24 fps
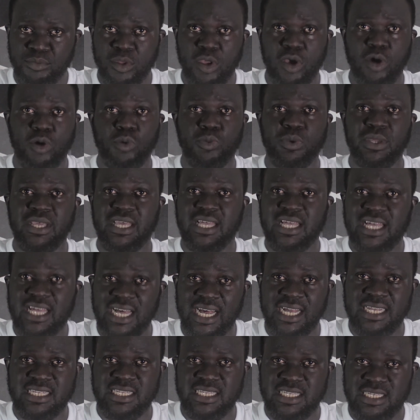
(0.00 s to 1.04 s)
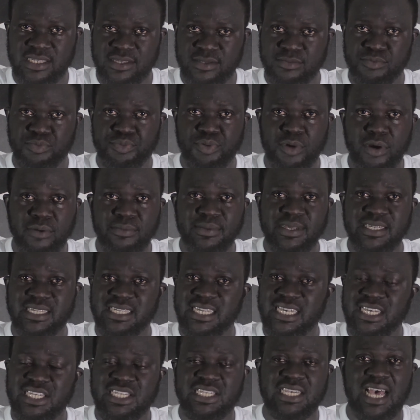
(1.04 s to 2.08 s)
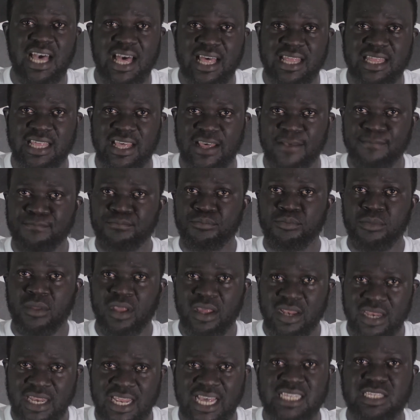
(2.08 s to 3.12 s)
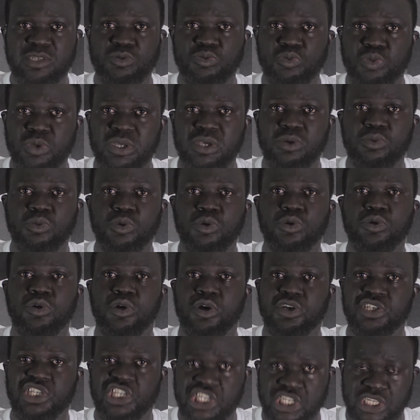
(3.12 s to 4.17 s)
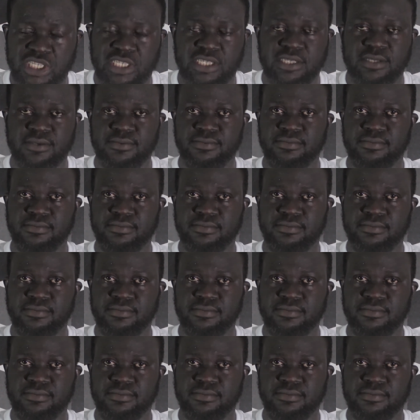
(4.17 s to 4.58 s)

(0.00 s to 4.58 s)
or we can't promise each other that we will not cheat.